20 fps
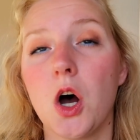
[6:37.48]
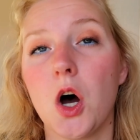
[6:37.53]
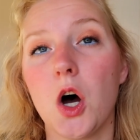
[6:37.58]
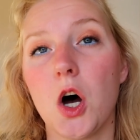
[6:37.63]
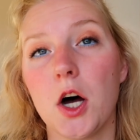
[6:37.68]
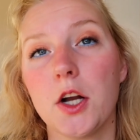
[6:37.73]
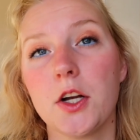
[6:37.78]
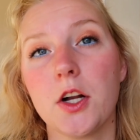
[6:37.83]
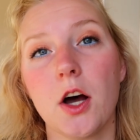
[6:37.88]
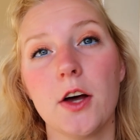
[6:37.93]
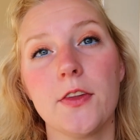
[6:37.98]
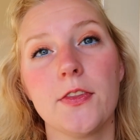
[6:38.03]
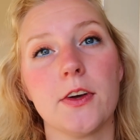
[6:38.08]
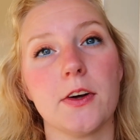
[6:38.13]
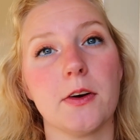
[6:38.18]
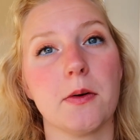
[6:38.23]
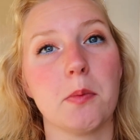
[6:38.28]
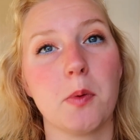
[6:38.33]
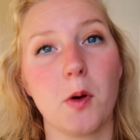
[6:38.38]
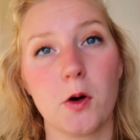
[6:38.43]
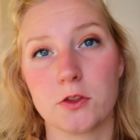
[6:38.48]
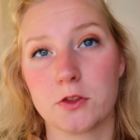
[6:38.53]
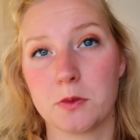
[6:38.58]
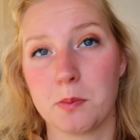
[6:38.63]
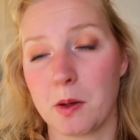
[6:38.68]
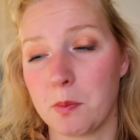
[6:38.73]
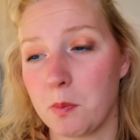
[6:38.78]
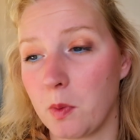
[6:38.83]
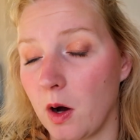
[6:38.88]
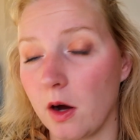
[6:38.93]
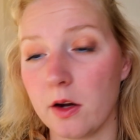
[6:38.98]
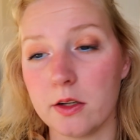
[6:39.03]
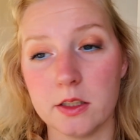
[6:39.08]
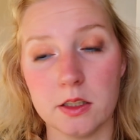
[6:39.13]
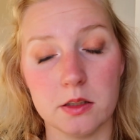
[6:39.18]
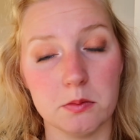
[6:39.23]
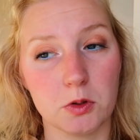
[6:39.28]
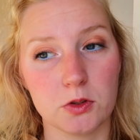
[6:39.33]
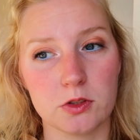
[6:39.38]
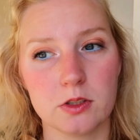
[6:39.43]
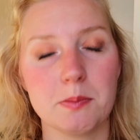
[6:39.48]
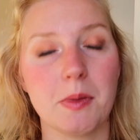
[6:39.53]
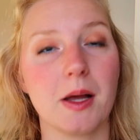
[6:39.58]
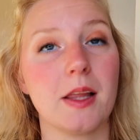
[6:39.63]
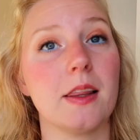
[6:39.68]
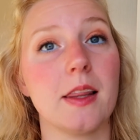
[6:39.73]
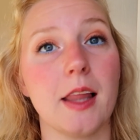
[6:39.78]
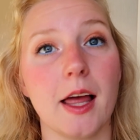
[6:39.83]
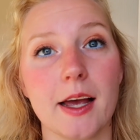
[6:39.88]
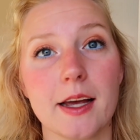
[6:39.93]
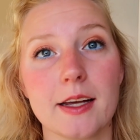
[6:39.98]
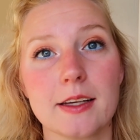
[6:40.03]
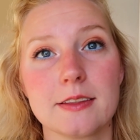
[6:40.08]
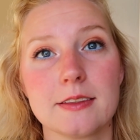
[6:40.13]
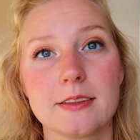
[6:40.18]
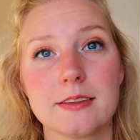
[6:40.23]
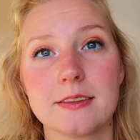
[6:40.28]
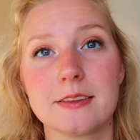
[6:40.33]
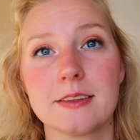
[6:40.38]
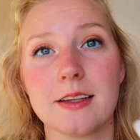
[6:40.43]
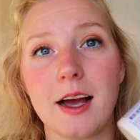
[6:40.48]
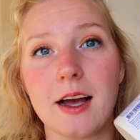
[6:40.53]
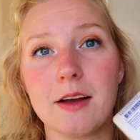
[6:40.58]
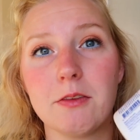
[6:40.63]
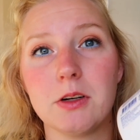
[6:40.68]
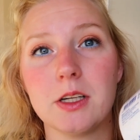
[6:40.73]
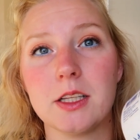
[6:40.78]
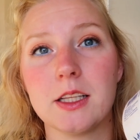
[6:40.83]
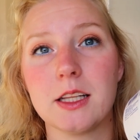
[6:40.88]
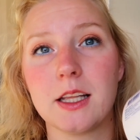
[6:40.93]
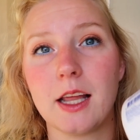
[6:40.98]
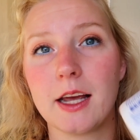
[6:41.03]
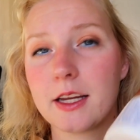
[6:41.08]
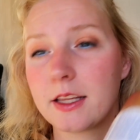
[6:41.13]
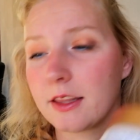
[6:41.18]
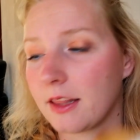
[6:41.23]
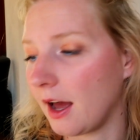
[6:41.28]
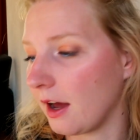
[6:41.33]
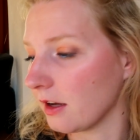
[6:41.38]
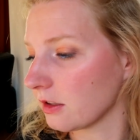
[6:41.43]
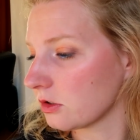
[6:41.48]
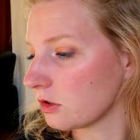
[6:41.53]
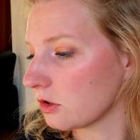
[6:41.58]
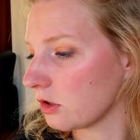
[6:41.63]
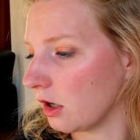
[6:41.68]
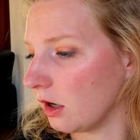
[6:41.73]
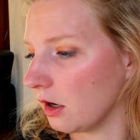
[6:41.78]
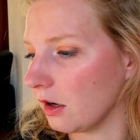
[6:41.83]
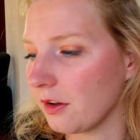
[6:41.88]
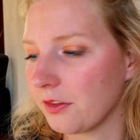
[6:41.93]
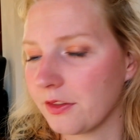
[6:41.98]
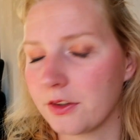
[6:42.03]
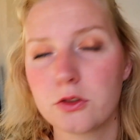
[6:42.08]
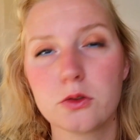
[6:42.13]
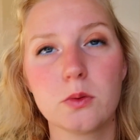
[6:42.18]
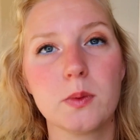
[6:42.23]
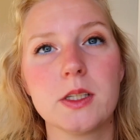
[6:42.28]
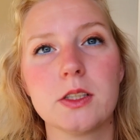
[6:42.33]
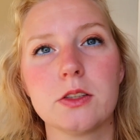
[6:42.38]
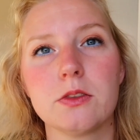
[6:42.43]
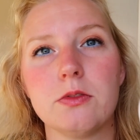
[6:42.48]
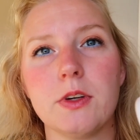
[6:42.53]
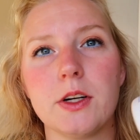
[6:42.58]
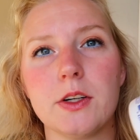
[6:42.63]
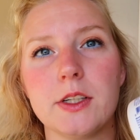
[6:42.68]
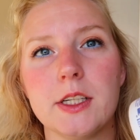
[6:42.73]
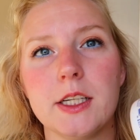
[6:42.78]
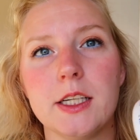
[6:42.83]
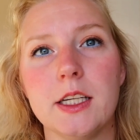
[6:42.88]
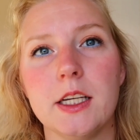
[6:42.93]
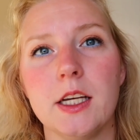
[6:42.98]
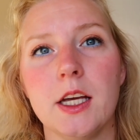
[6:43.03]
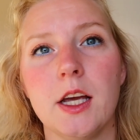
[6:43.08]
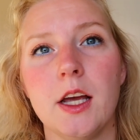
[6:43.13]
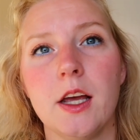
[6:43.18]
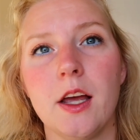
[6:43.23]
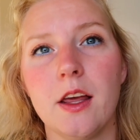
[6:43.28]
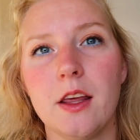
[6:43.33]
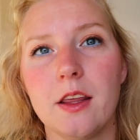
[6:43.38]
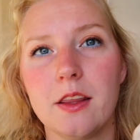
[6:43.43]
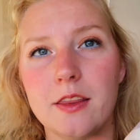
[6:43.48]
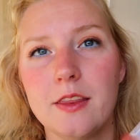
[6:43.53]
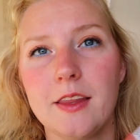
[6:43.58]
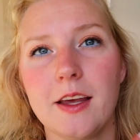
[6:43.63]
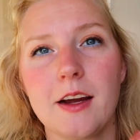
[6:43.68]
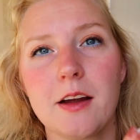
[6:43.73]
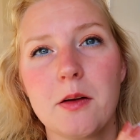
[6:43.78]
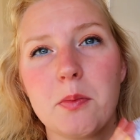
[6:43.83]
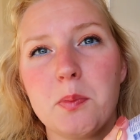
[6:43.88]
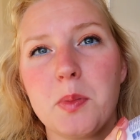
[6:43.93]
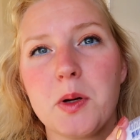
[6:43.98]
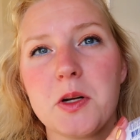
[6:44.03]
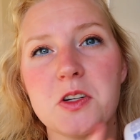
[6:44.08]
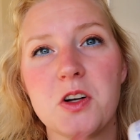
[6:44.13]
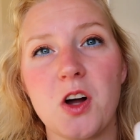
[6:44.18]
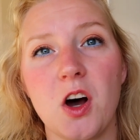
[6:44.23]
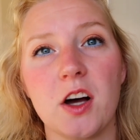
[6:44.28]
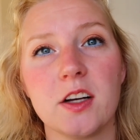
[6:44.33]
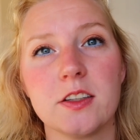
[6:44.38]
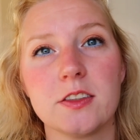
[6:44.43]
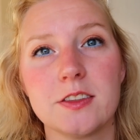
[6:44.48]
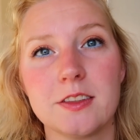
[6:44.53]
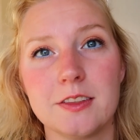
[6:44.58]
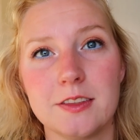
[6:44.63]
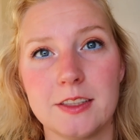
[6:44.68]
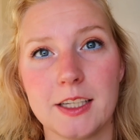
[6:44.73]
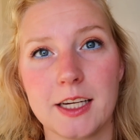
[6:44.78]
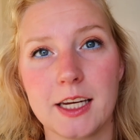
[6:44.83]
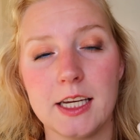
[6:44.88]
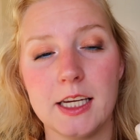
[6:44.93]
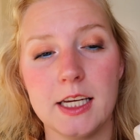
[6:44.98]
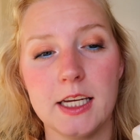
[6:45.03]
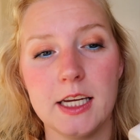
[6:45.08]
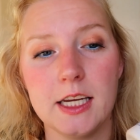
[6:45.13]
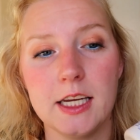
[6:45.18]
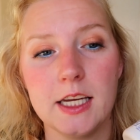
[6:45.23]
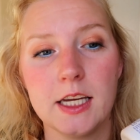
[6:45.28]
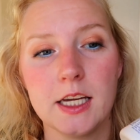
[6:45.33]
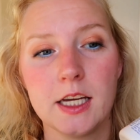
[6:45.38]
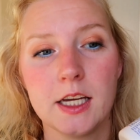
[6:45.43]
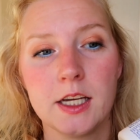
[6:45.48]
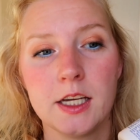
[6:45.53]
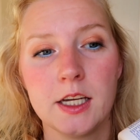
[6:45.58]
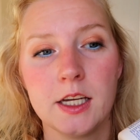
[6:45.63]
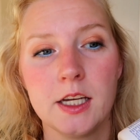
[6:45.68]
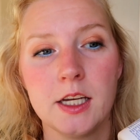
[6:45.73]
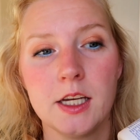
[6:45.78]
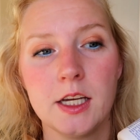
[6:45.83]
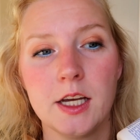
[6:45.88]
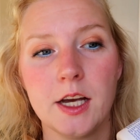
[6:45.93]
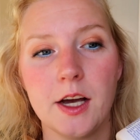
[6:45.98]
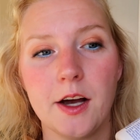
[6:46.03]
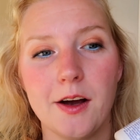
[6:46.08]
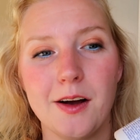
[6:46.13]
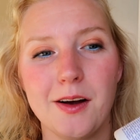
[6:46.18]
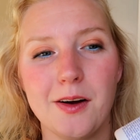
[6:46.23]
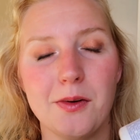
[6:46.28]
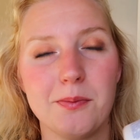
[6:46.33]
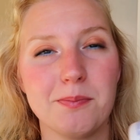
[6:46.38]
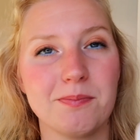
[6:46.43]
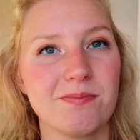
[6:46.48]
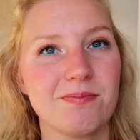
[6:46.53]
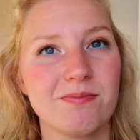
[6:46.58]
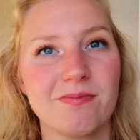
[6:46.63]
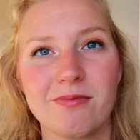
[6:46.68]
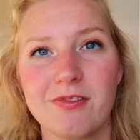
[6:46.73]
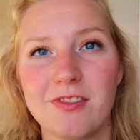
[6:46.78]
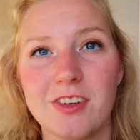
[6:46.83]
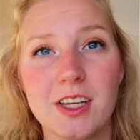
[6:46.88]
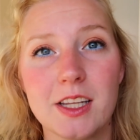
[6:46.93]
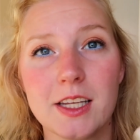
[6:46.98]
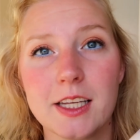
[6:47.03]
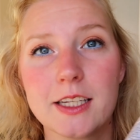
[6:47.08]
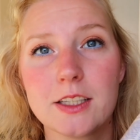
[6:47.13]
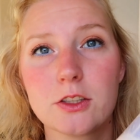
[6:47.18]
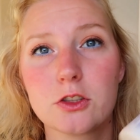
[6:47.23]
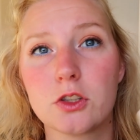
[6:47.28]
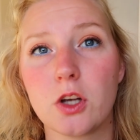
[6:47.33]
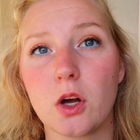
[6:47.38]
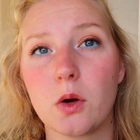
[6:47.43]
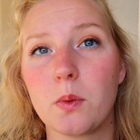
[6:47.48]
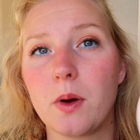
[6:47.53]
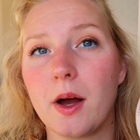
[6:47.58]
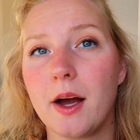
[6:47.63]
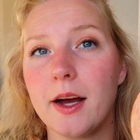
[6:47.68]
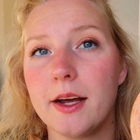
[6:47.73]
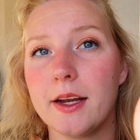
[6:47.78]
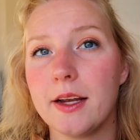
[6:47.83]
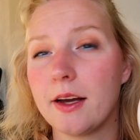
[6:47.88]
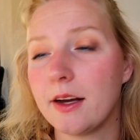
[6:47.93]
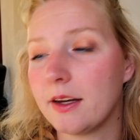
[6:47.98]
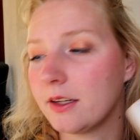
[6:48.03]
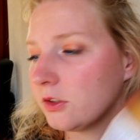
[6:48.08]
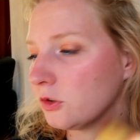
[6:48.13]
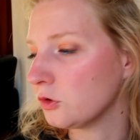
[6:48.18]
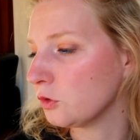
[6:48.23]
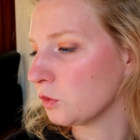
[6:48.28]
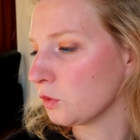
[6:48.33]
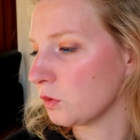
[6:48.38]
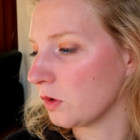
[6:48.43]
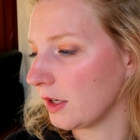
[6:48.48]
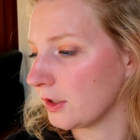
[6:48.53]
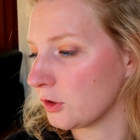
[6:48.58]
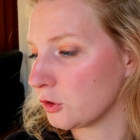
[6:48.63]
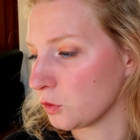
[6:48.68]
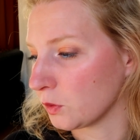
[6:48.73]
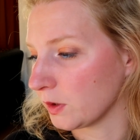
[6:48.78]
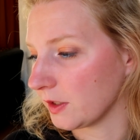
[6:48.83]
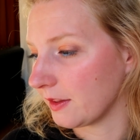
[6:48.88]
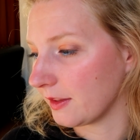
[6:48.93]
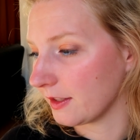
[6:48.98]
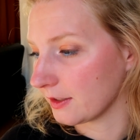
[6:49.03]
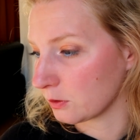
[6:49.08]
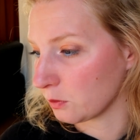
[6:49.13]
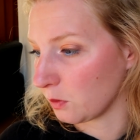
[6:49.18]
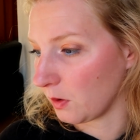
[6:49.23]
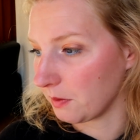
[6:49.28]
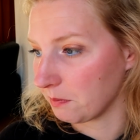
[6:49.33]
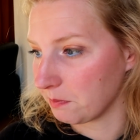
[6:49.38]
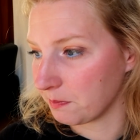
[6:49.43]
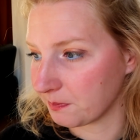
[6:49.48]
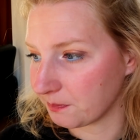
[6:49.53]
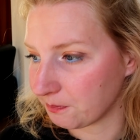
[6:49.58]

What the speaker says: on other parts of my body, mostly my legs. I really like that. This one is very thick but not sticky feeling, so I enjoyed this one.